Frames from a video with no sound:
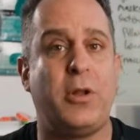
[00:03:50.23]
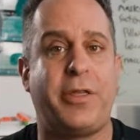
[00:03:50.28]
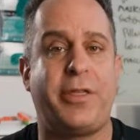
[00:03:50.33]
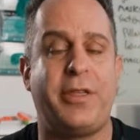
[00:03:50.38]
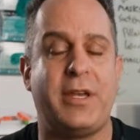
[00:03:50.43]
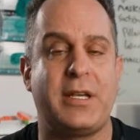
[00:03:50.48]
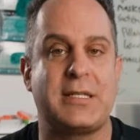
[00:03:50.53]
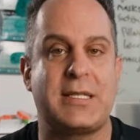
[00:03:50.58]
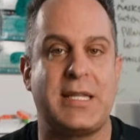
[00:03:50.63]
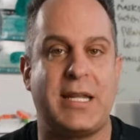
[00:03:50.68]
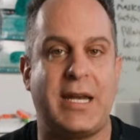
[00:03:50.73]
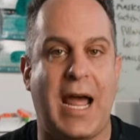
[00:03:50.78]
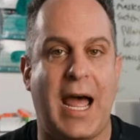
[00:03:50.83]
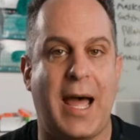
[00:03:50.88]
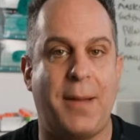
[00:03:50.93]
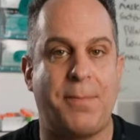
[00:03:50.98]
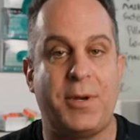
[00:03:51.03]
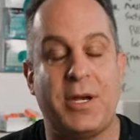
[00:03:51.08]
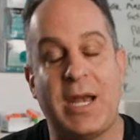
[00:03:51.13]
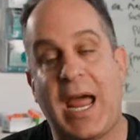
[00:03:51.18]
things that
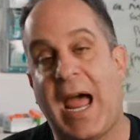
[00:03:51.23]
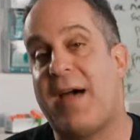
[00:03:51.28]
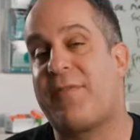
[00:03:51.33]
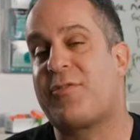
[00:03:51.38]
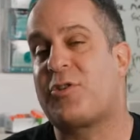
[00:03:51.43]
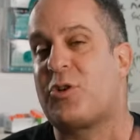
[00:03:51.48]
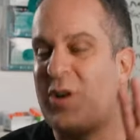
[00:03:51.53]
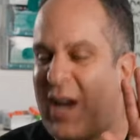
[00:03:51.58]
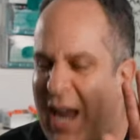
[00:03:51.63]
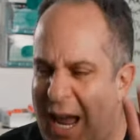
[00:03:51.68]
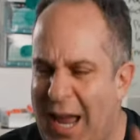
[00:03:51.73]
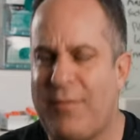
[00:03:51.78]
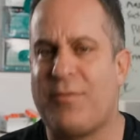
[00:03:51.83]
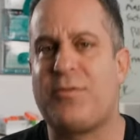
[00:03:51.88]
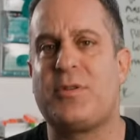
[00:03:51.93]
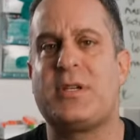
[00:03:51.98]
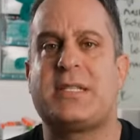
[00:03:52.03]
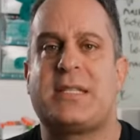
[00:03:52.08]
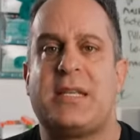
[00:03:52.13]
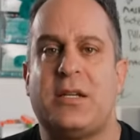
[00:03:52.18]
happen after
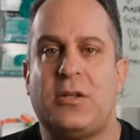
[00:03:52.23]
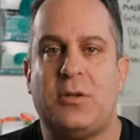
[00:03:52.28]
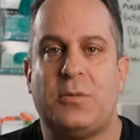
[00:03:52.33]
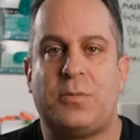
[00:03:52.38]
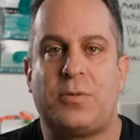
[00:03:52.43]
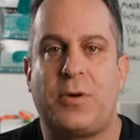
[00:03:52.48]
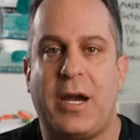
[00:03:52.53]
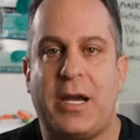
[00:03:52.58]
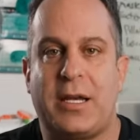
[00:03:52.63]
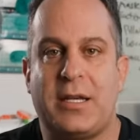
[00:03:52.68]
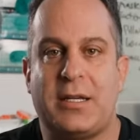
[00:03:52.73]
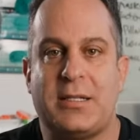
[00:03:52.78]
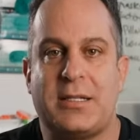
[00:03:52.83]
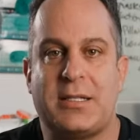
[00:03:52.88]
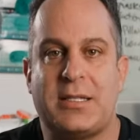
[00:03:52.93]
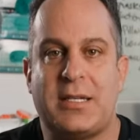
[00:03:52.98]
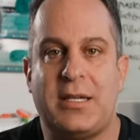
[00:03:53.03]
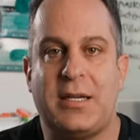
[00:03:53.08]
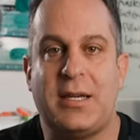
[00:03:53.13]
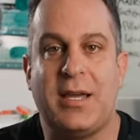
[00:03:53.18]
every single
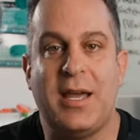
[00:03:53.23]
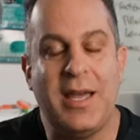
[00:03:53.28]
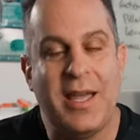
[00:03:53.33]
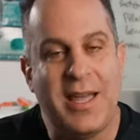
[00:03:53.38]
pregnancy.